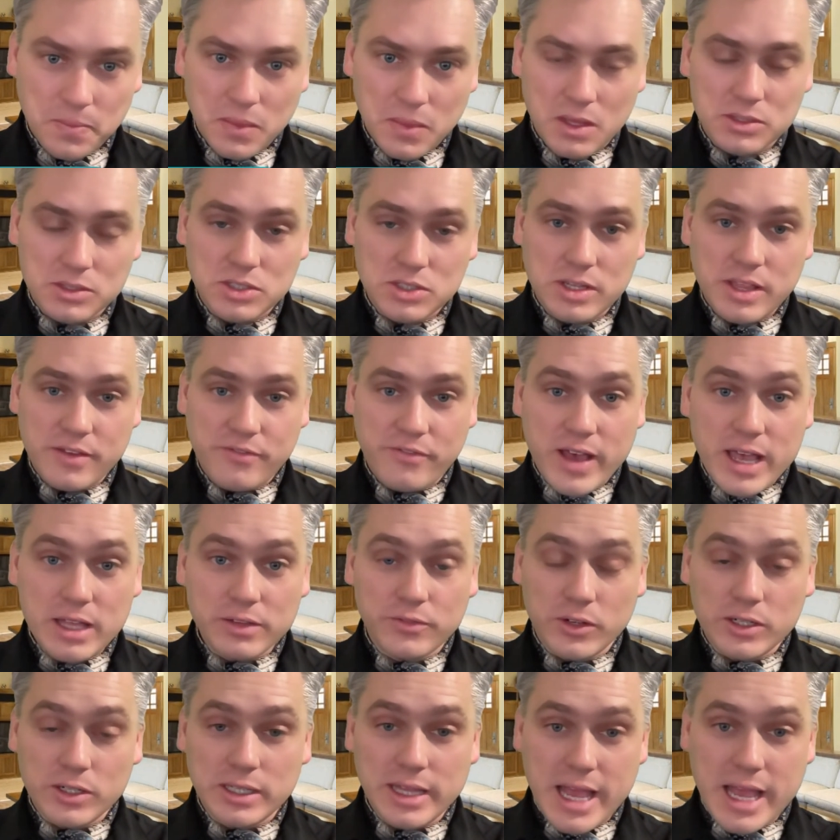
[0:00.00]
So they filed
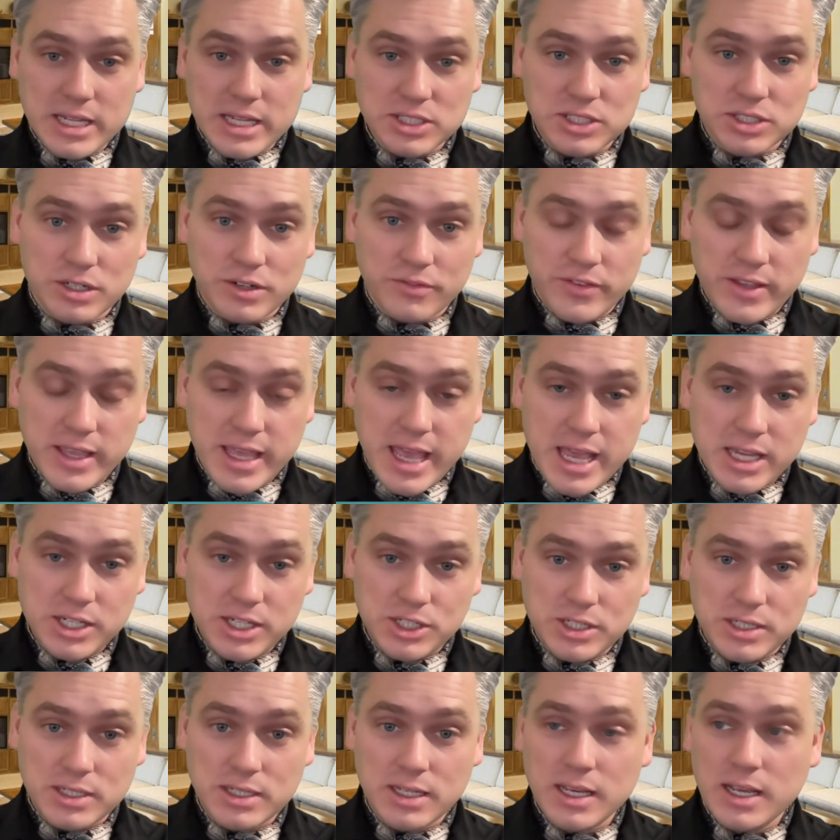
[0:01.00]
for class
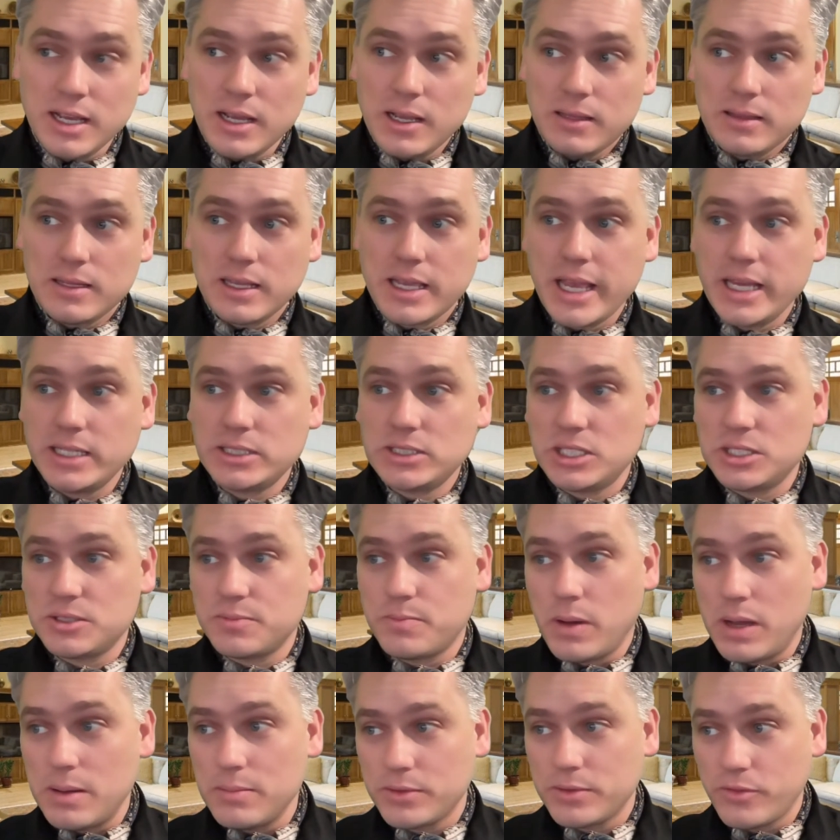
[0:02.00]
certification. The case has
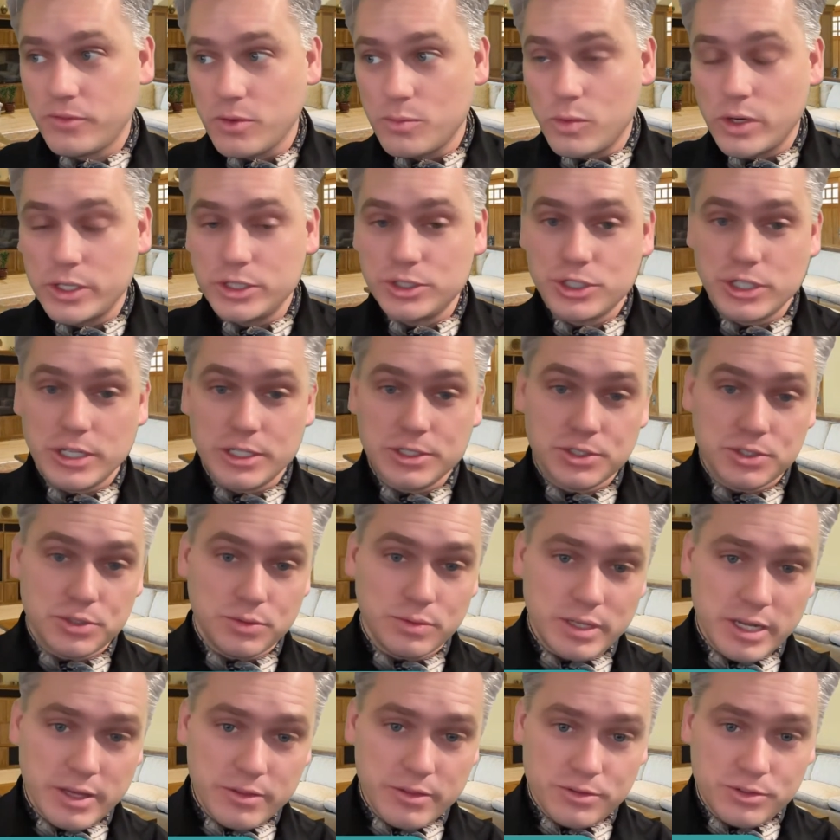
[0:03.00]
bumped from one judge to
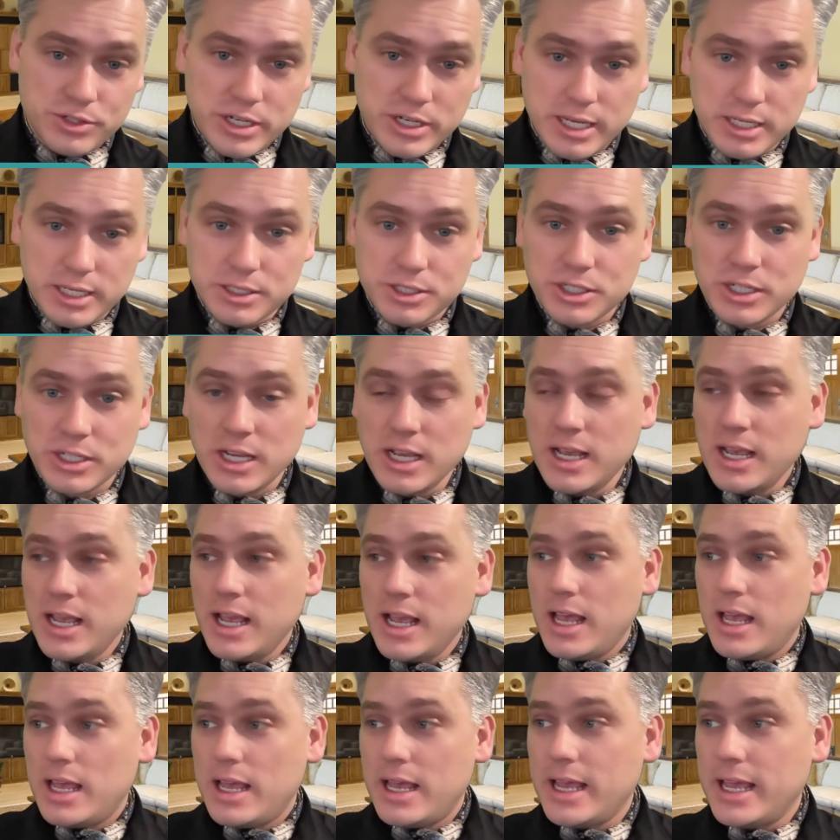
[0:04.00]
another judge,
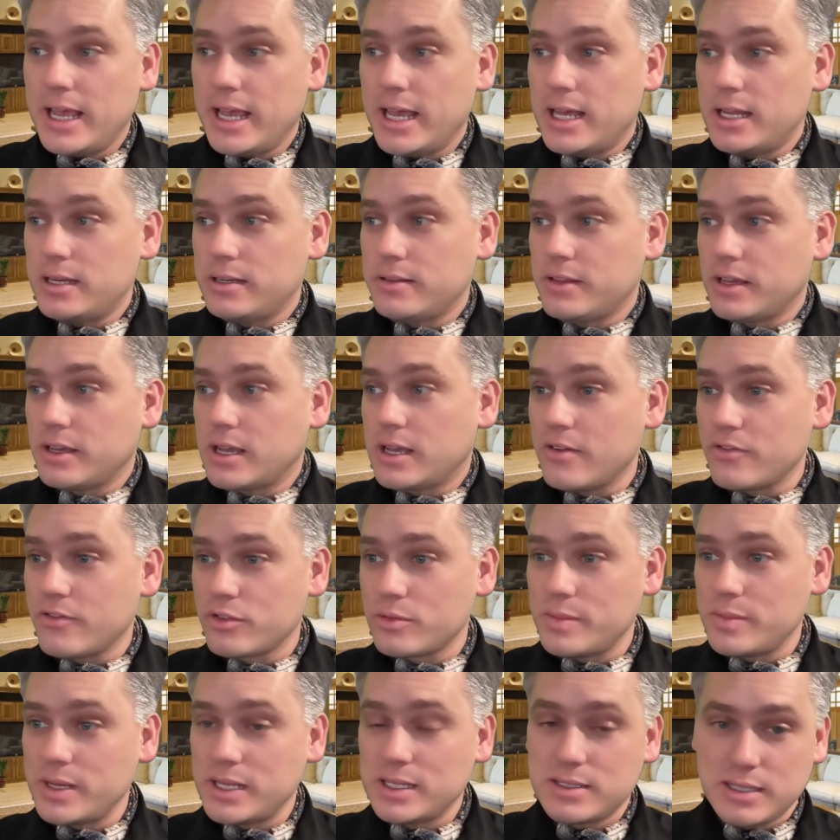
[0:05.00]
and the
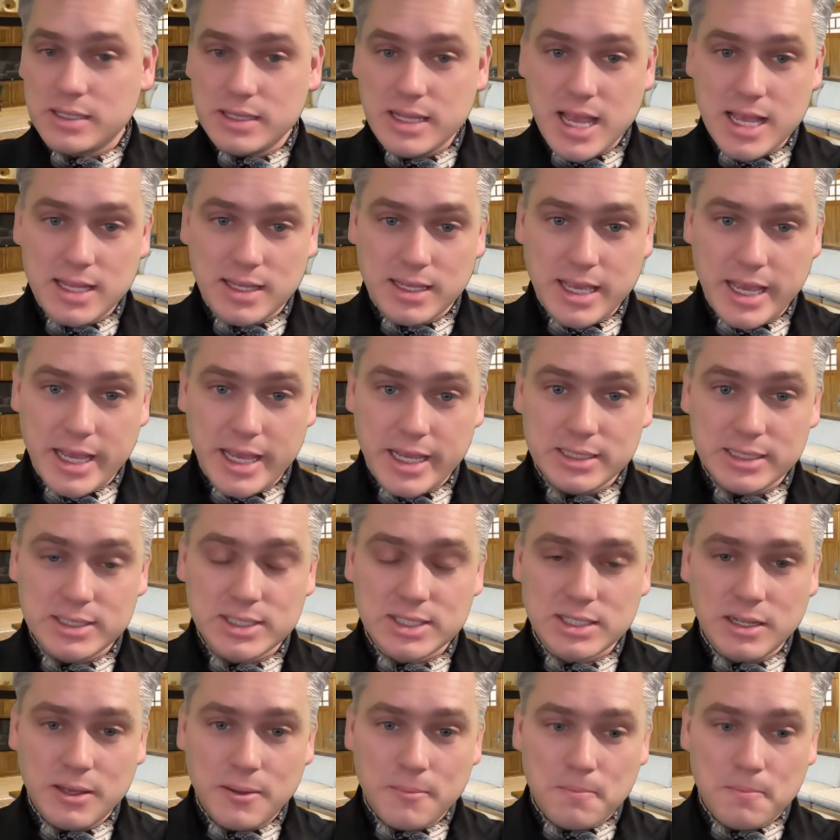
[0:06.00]
government in that case,